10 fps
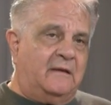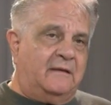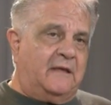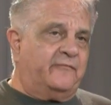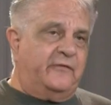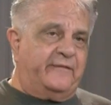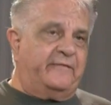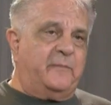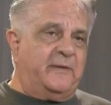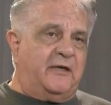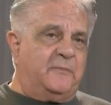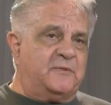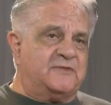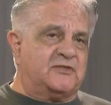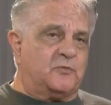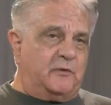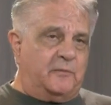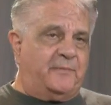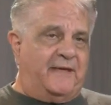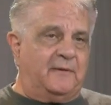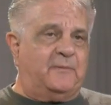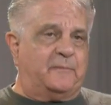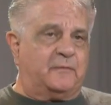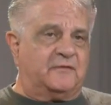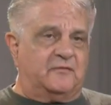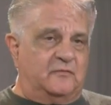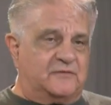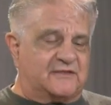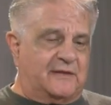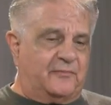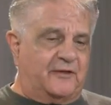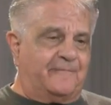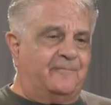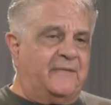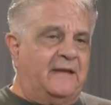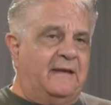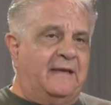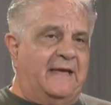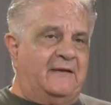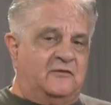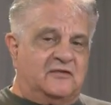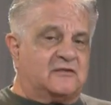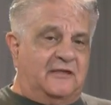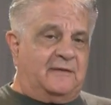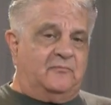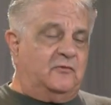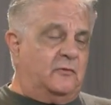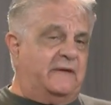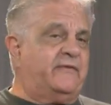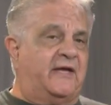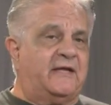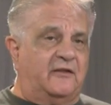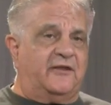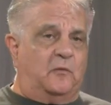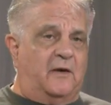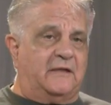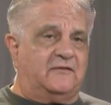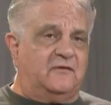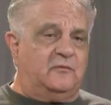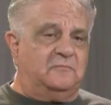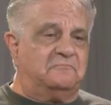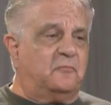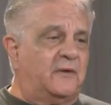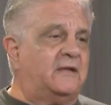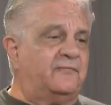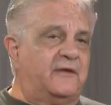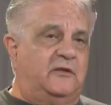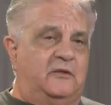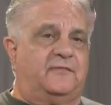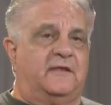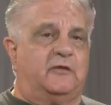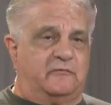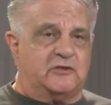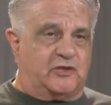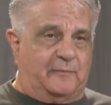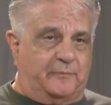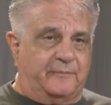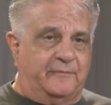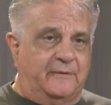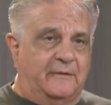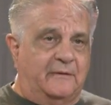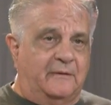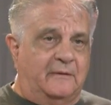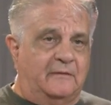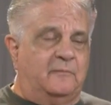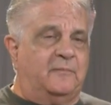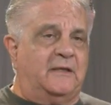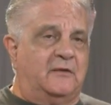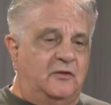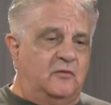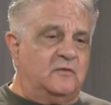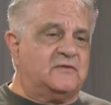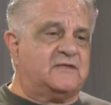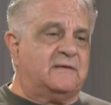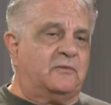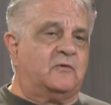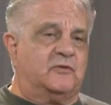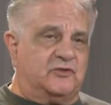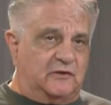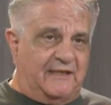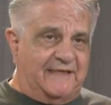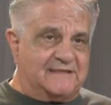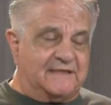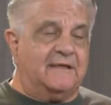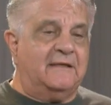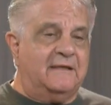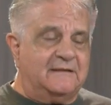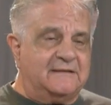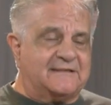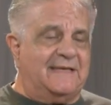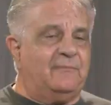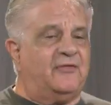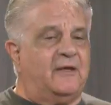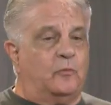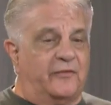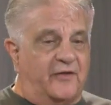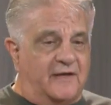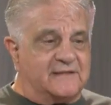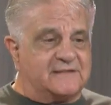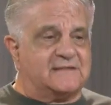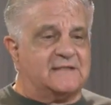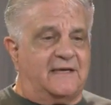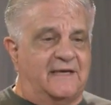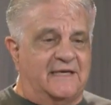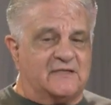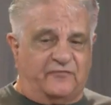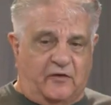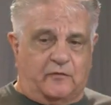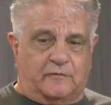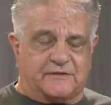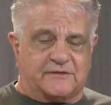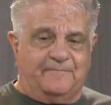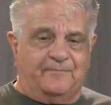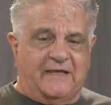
Now, if you've ever been in a position where you're paying people to do something and you just let them do whatever the hell they want to do, well, then you're a chump. You're being used because you're lazy. Same thing with us as voters.